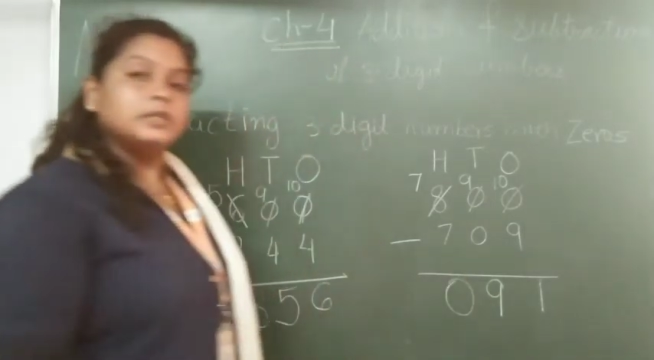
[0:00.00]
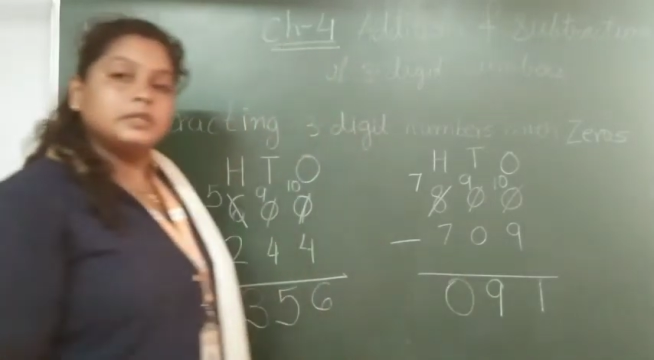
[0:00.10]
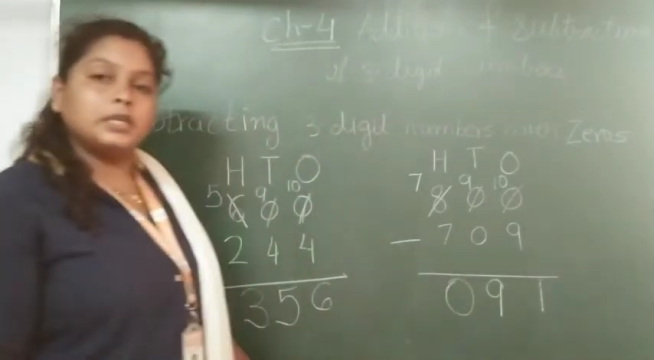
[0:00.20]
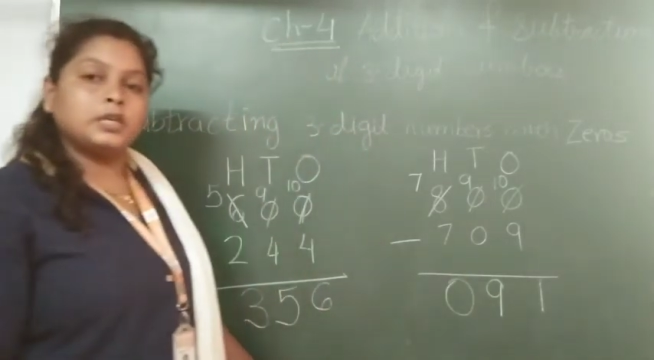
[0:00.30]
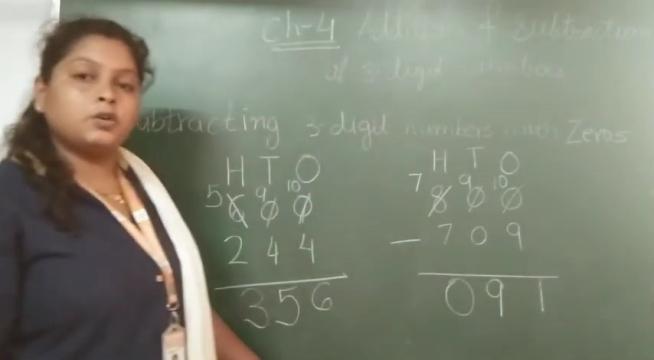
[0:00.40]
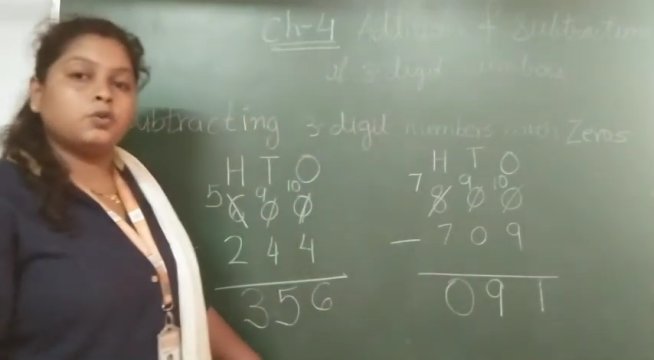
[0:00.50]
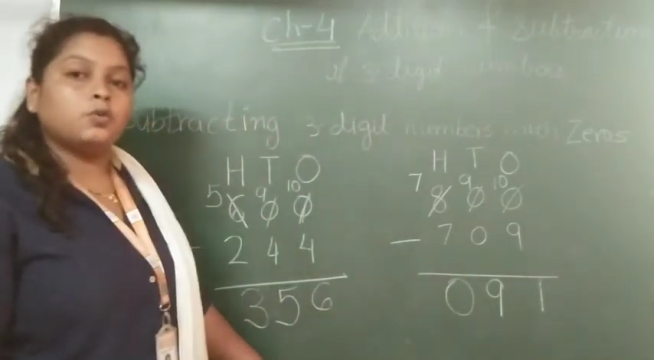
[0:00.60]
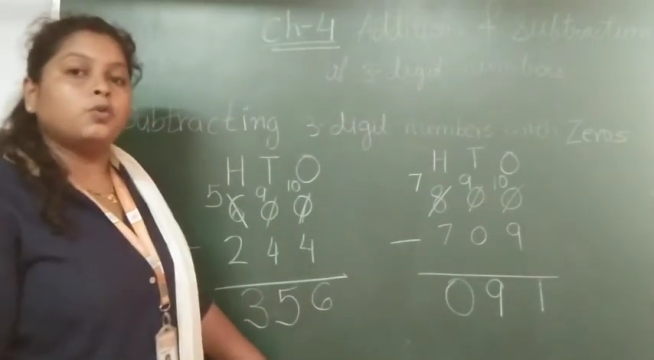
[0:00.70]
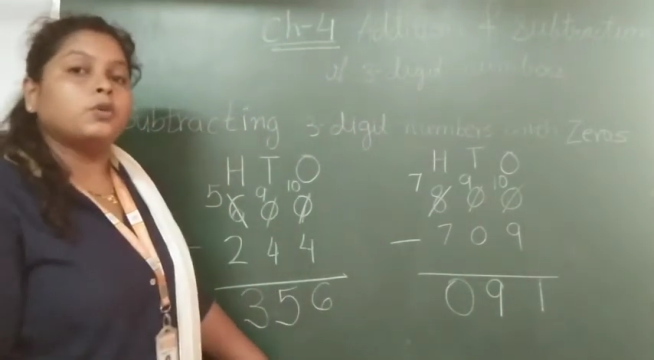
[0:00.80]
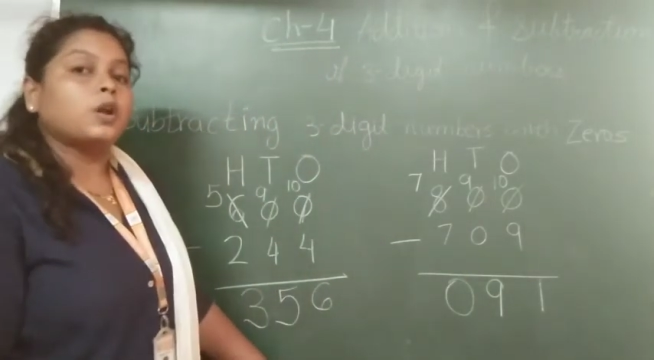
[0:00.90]

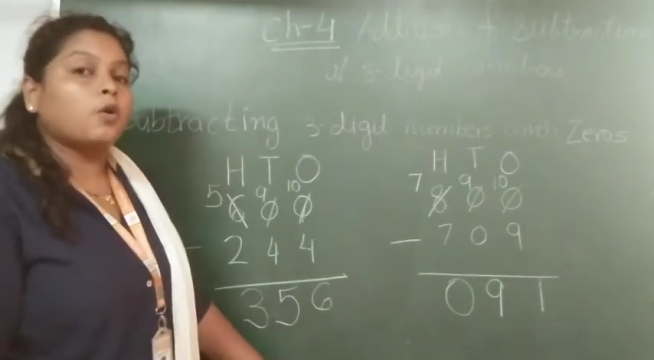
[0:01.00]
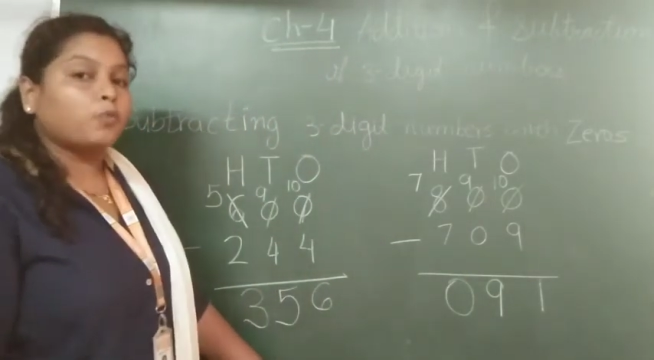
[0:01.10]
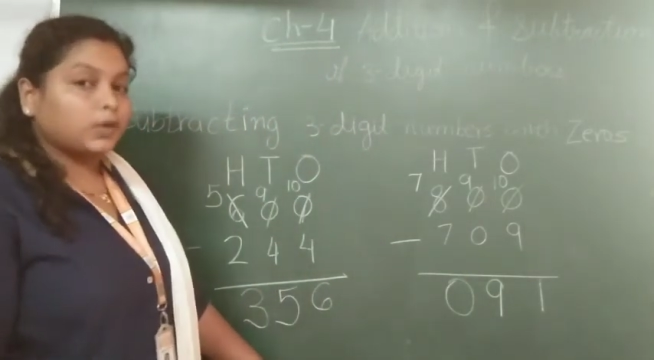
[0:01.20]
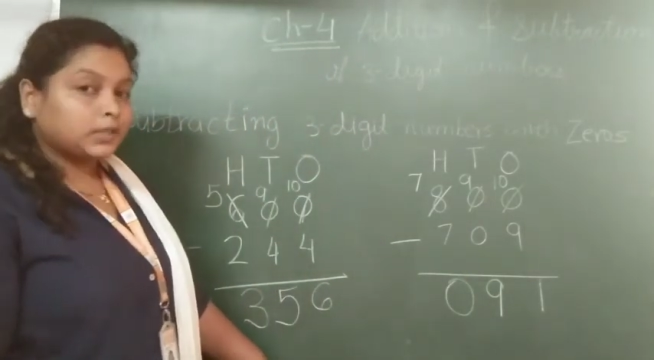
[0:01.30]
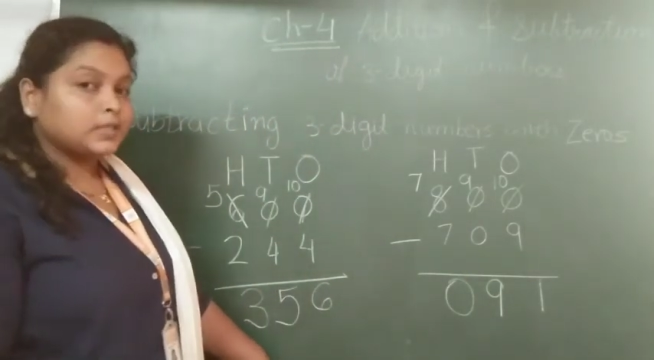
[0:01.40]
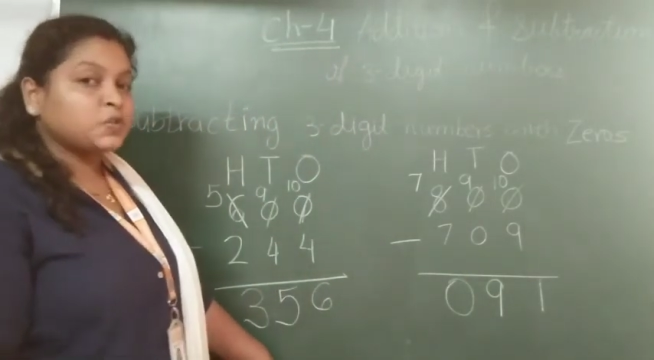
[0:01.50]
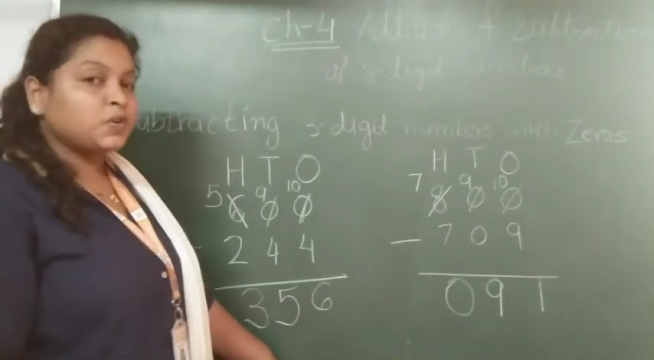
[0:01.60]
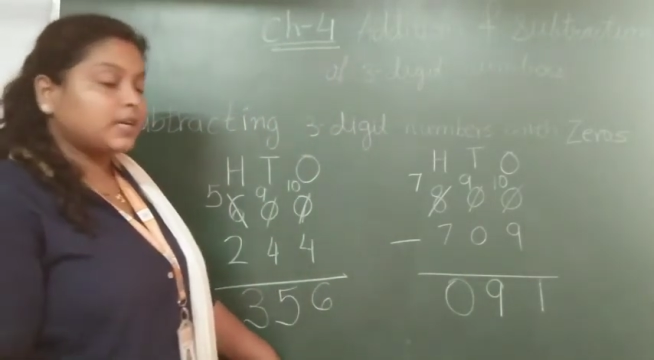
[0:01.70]
0. Now what is your